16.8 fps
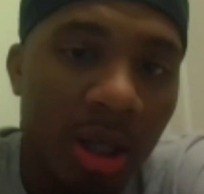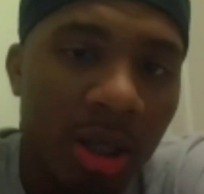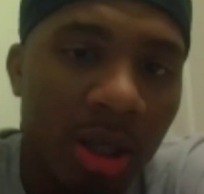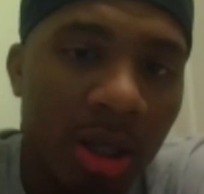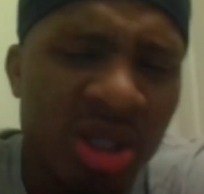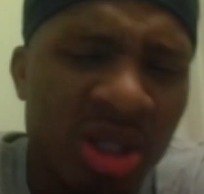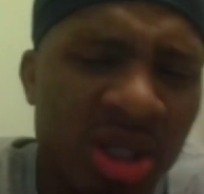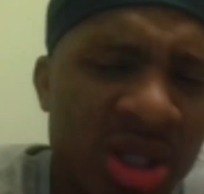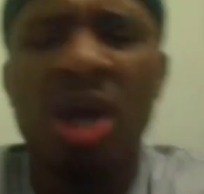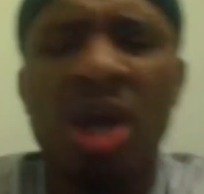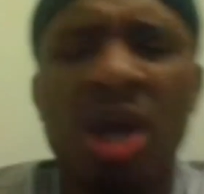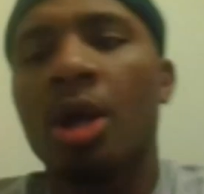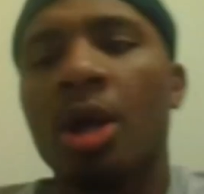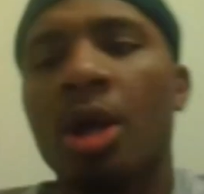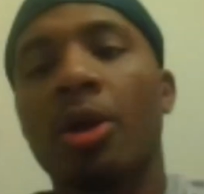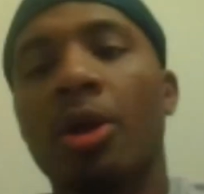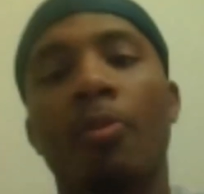
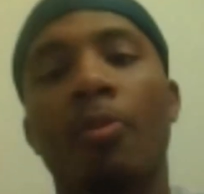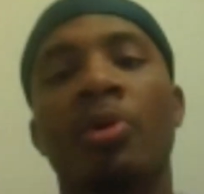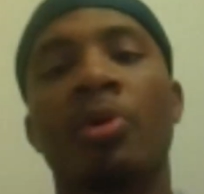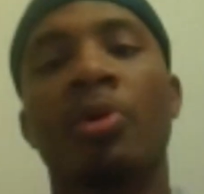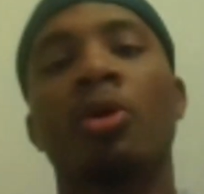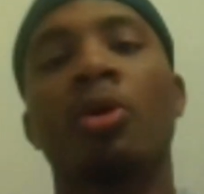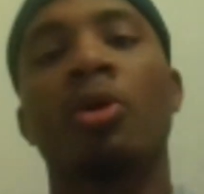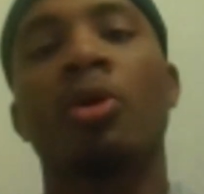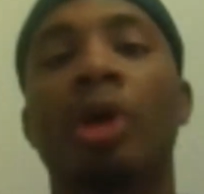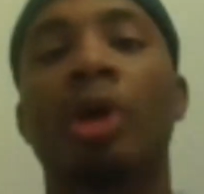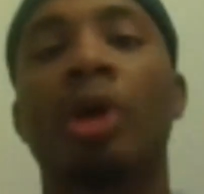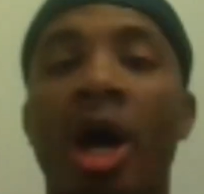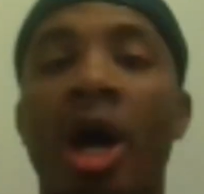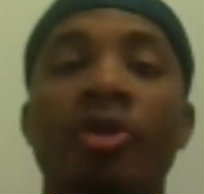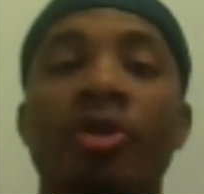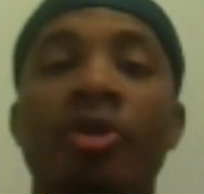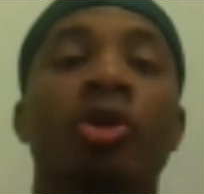Yeah, bro. The
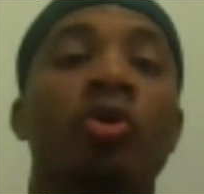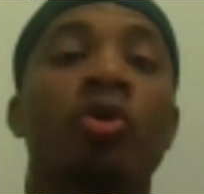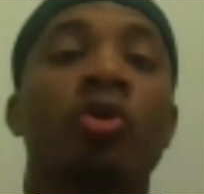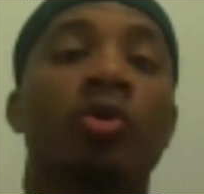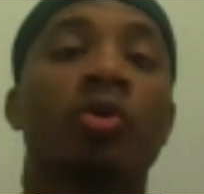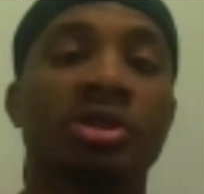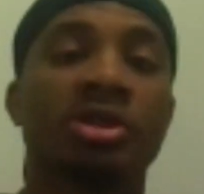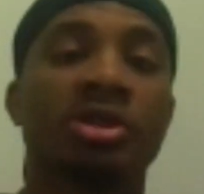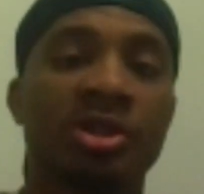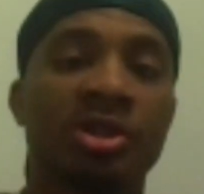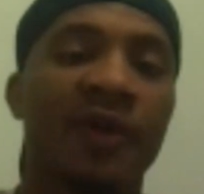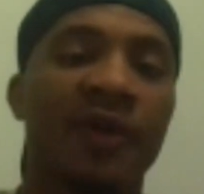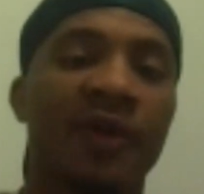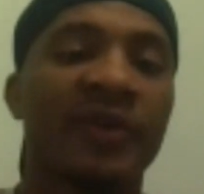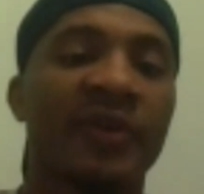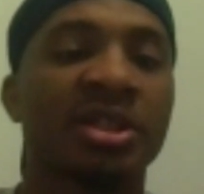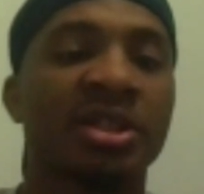other dude is
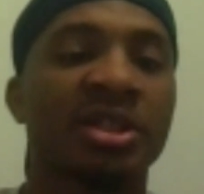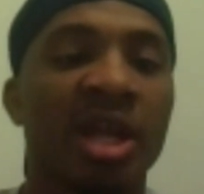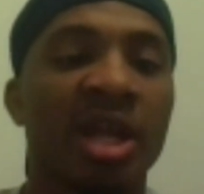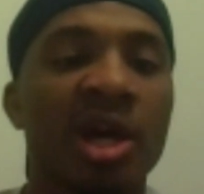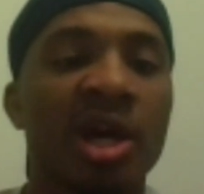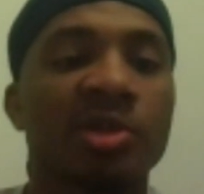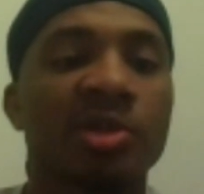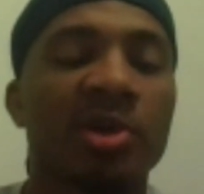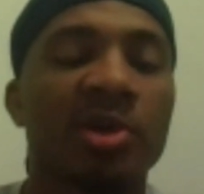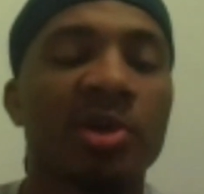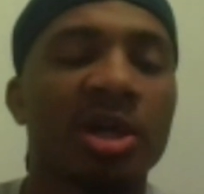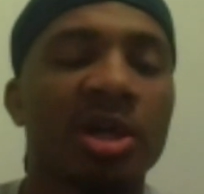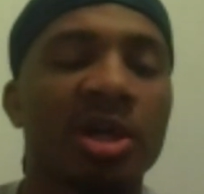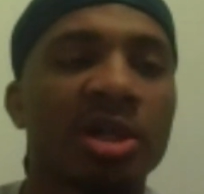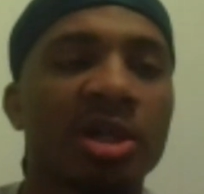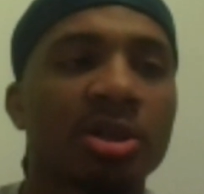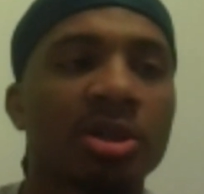tough as nails because